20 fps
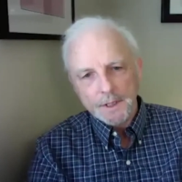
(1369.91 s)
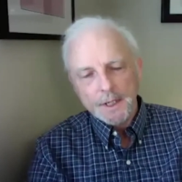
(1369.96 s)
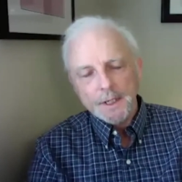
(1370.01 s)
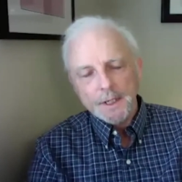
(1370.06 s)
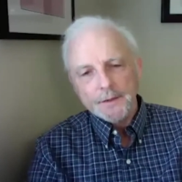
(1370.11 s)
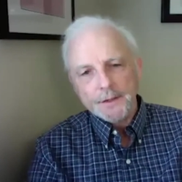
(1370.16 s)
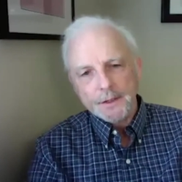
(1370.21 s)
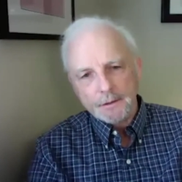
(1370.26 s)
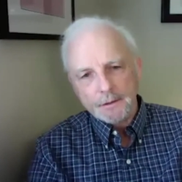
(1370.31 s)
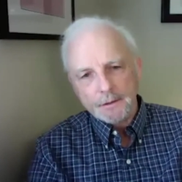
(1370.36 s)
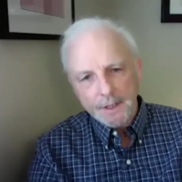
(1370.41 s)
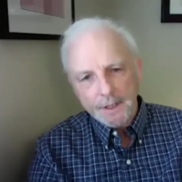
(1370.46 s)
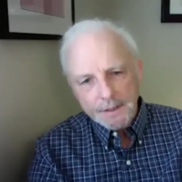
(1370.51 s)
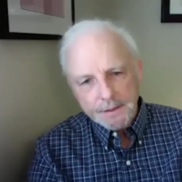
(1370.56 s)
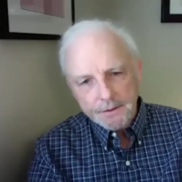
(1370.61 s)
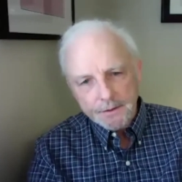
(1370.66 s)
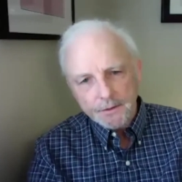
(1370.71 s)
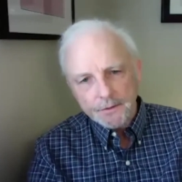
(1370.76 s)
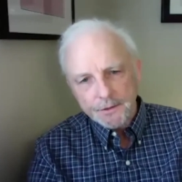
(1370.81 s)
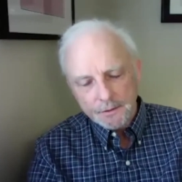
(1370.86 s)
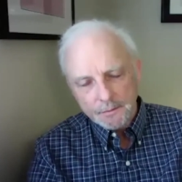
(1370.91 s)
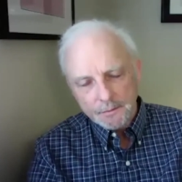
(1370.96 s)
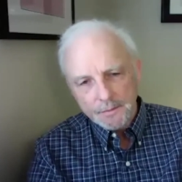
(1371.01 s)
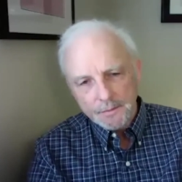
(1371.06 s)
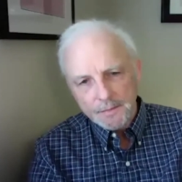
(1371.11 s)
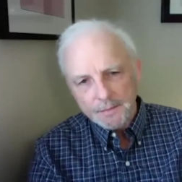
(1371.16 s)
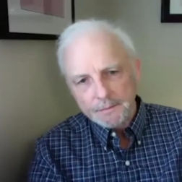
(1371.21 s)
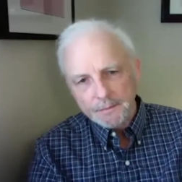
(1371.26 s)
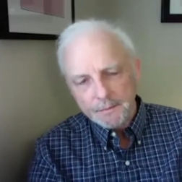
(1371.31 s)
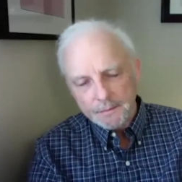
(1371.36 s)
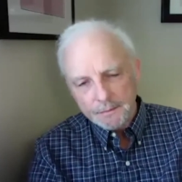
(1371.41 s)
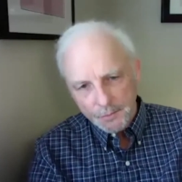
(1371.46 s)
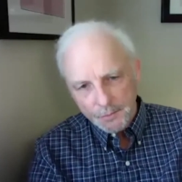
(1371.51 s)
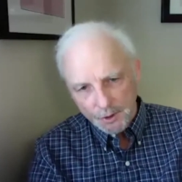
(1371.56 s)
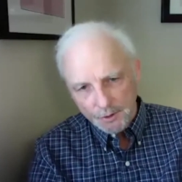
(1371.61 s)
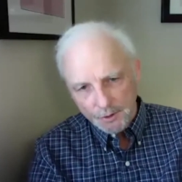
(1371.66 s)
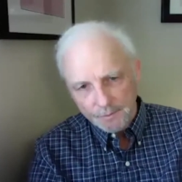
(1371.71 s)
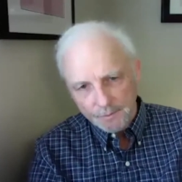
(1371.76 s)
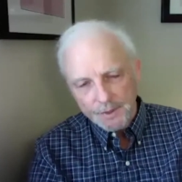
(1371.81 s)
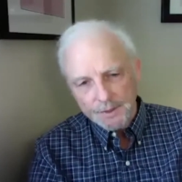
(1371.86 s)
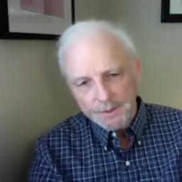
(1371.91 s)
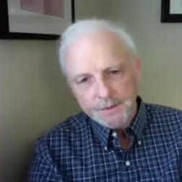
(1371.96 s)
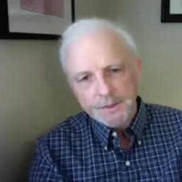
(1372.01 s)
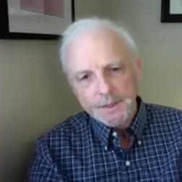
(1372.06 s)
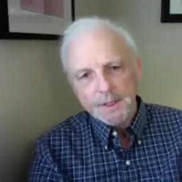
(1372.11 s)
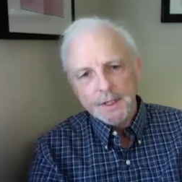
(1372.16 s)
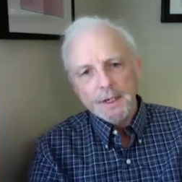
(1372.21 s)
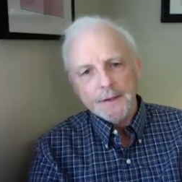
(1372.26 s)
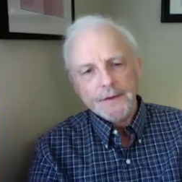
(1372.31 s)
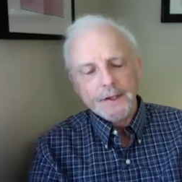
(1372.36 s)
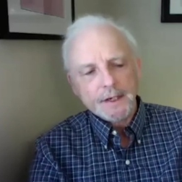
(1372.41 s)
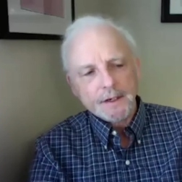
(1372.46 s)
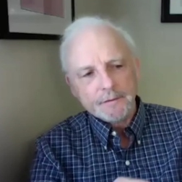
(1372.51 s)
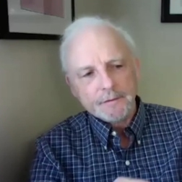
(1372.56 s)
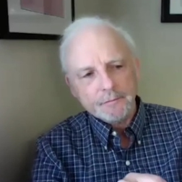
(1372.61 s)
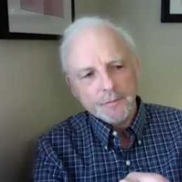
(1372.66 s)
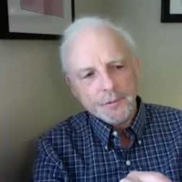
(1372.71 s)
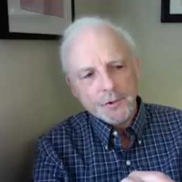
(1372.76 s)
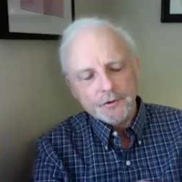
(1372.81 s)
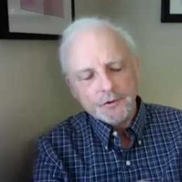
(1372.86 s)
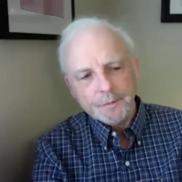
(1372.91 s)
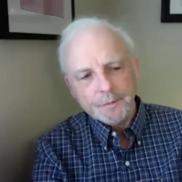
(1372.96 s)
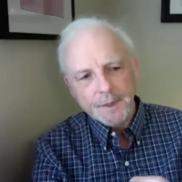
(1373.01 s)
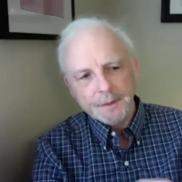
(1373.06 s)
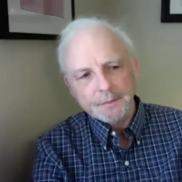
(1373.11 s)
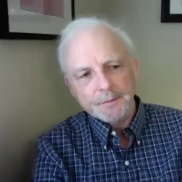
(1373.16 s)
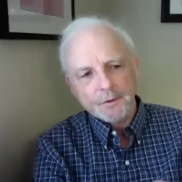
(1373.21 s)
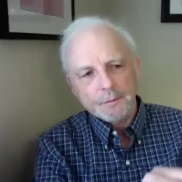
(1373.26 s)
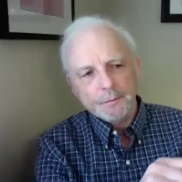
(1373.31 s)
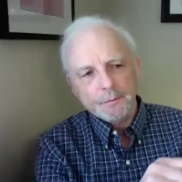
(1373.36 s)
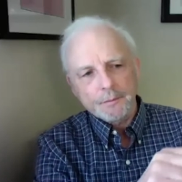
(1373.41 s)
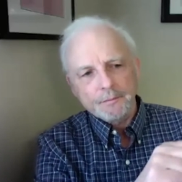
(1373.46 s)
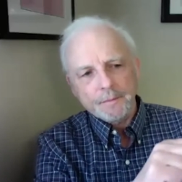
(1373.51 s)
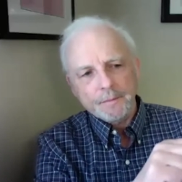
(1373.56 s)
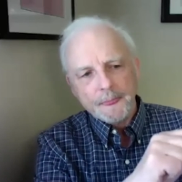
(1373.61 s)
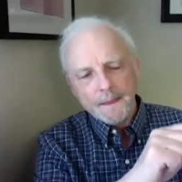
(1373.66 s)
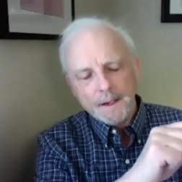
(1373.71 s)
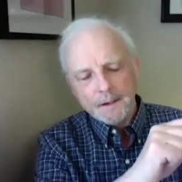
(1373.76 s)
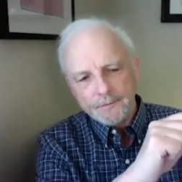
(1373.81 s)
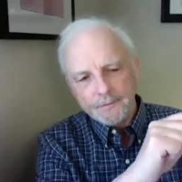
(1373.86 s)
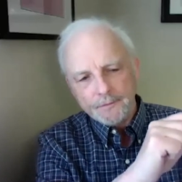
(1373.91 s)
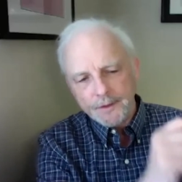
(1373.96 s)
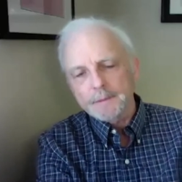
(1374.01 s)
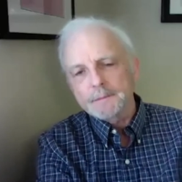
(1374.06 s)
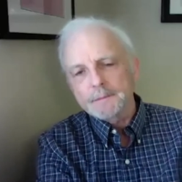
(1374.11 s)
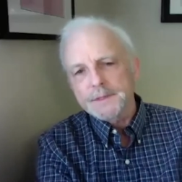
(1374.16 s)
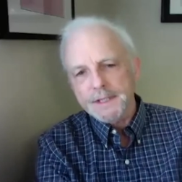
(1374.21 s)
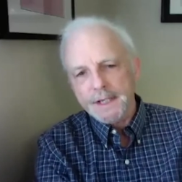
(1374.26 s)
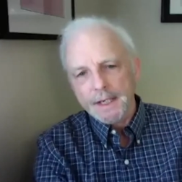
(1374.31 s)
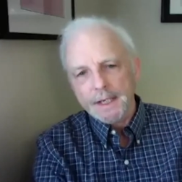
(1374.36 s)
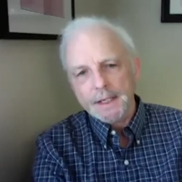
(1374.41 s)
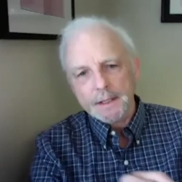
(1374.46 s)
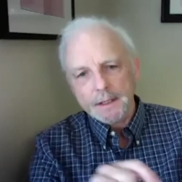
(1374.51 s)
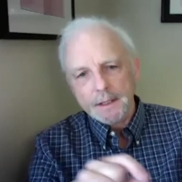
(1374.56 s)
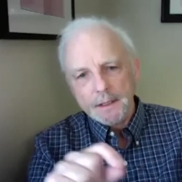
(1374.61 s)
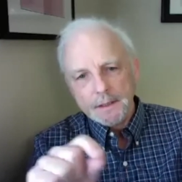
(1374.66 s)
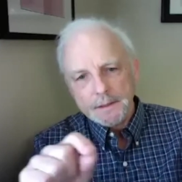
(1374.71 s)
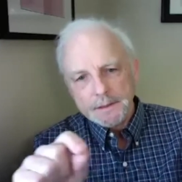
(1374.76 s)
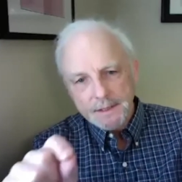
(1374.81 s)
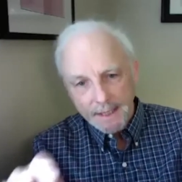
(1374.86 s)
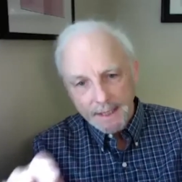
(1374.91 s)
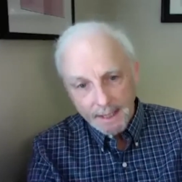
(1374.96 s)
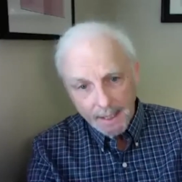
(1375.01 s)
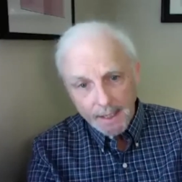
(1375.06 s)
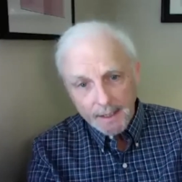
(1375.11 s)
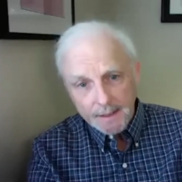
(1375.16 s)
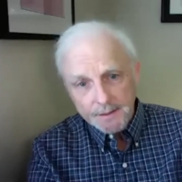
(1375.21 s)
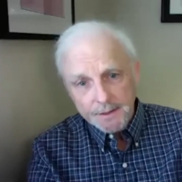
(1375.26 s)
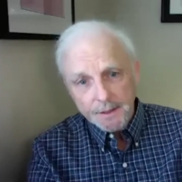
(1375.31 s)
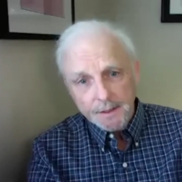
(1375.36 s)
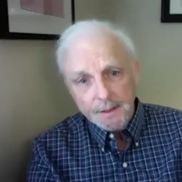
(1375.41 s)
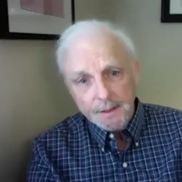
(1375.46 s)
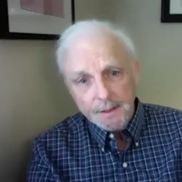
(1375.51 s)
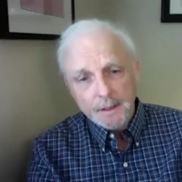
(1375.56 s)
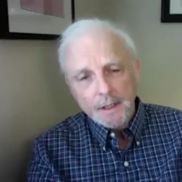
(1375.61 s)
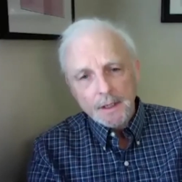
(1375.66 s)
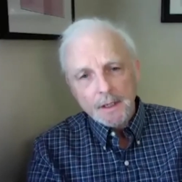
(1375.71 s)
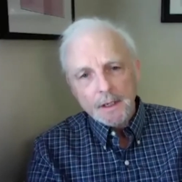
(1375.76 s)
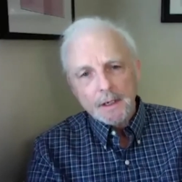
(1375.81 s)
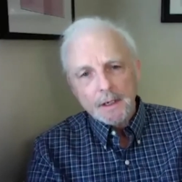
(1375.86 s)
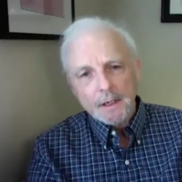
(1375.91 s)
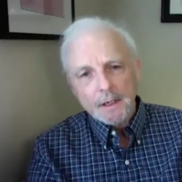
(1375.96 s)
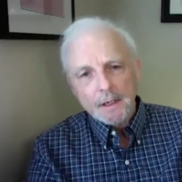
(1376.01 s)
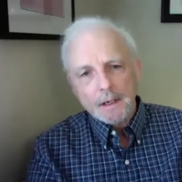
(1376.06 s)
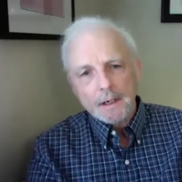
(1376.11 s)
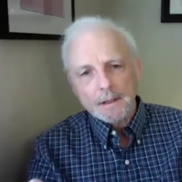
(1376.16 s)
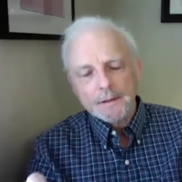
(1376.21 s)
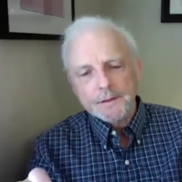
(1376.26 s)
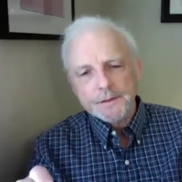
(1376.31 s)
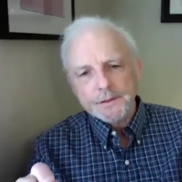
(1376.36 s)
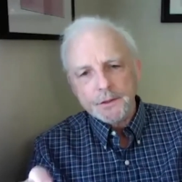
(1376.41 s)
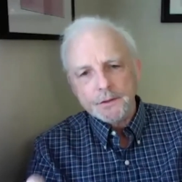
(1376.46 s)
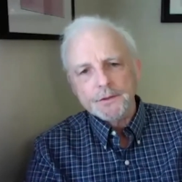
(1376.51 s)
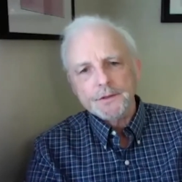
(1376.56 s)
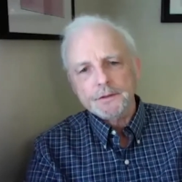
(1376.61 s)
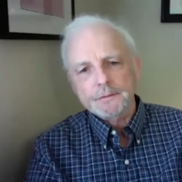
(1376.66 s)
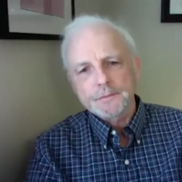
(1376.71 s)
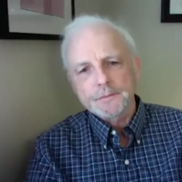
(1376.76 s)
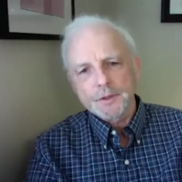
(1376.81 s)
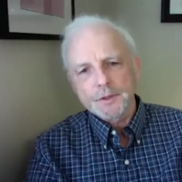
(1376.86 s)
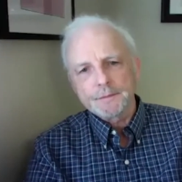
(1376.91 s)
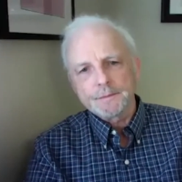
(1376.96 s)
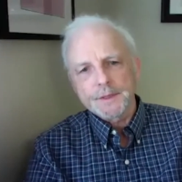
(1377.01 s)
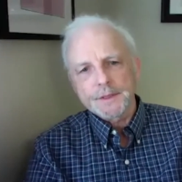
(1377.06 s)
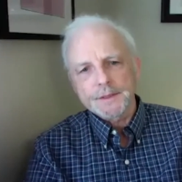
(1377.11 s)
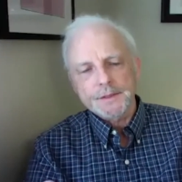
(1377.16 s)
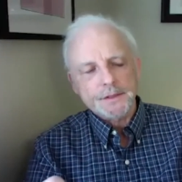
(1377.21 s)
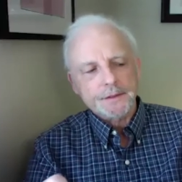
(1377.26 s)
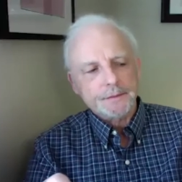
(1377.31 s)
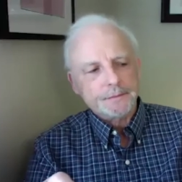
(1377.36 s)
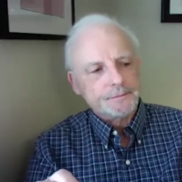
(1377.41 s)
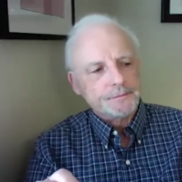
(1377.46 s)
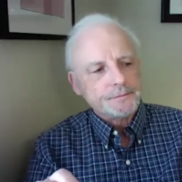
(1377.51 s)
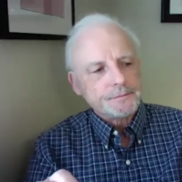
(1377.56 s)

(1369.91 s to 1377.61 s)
The great social movements that have moved people from data to action are the social movements,